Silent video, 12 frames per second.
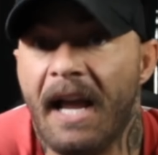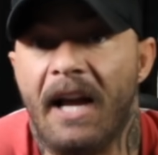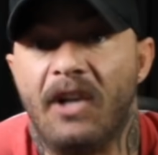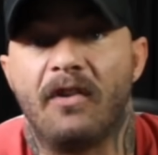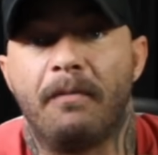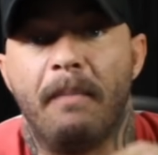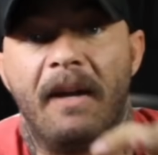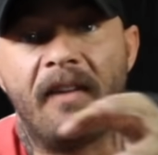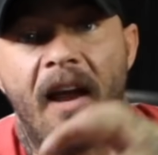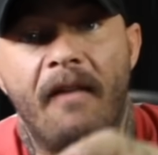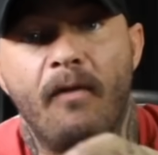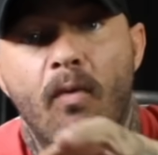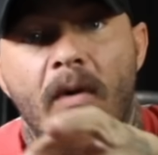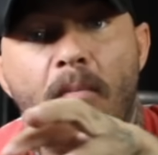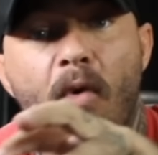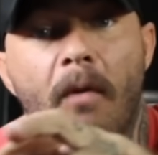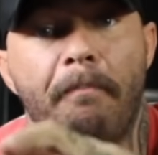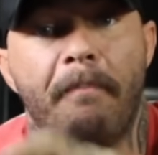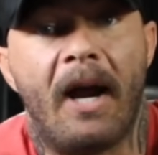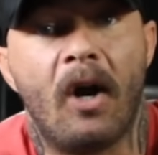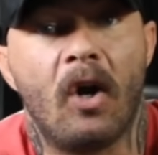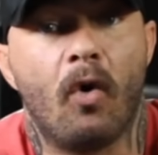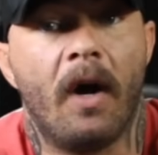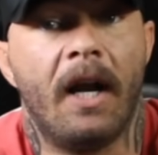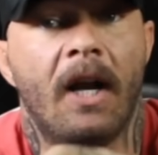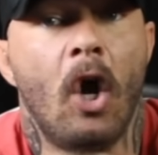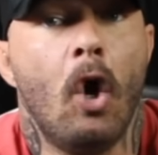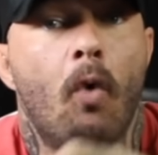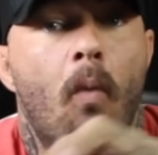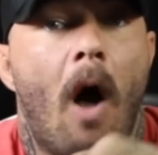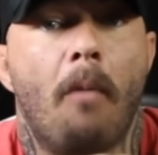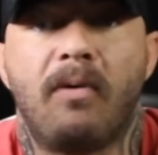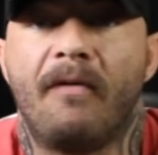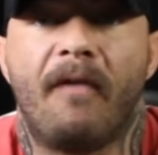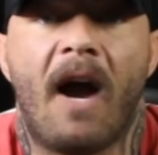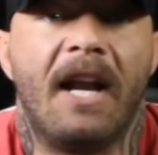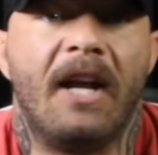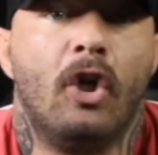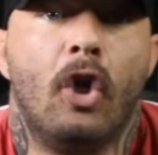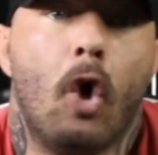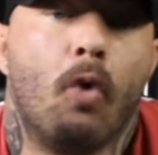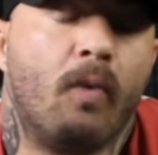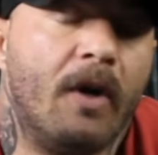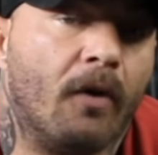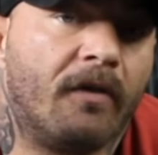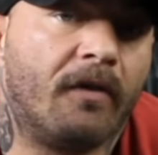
It just makes everyone more paranoid while providing no real